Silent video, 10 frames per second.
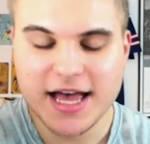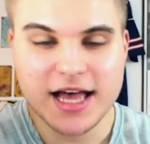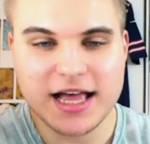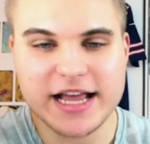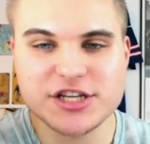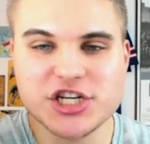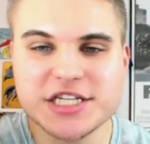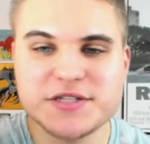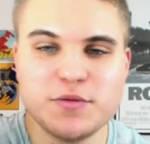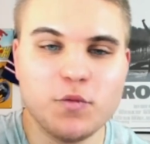like
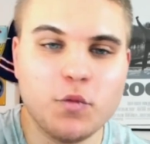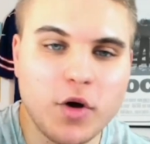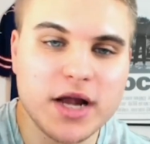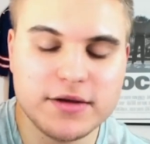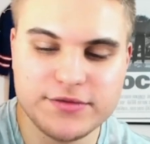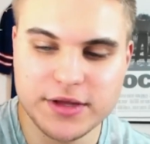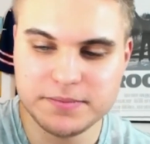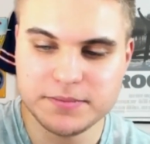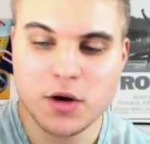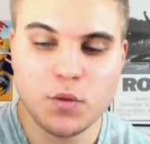just one of
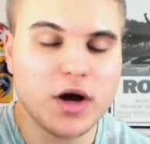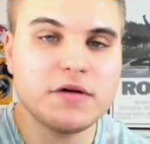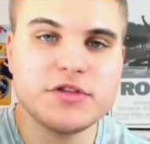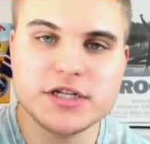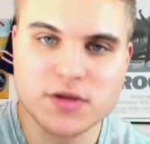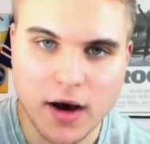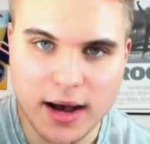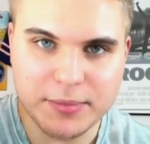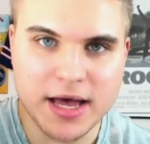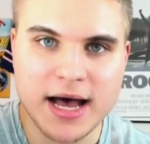them, one of the
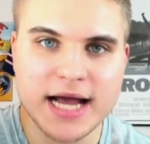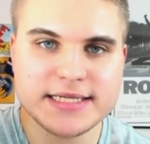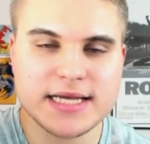top guys,